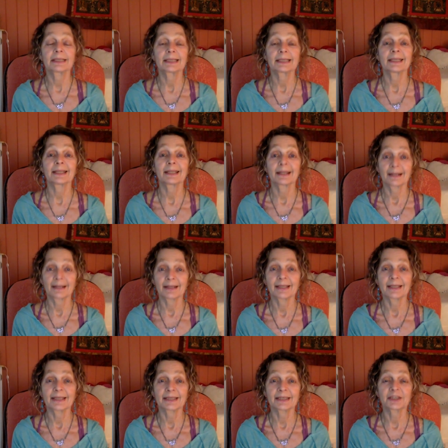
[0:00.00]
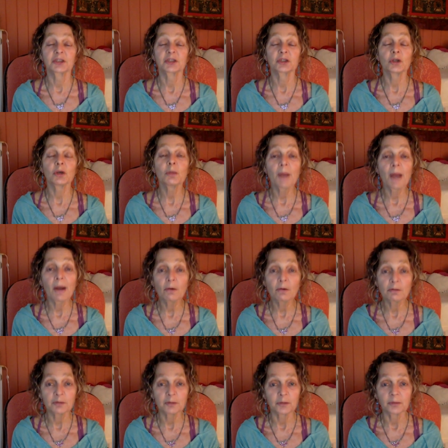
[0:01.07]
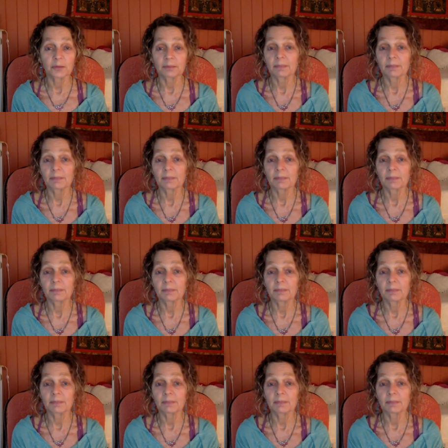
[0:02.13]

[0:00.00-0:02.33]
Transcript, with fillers: yeah, it's so powerful.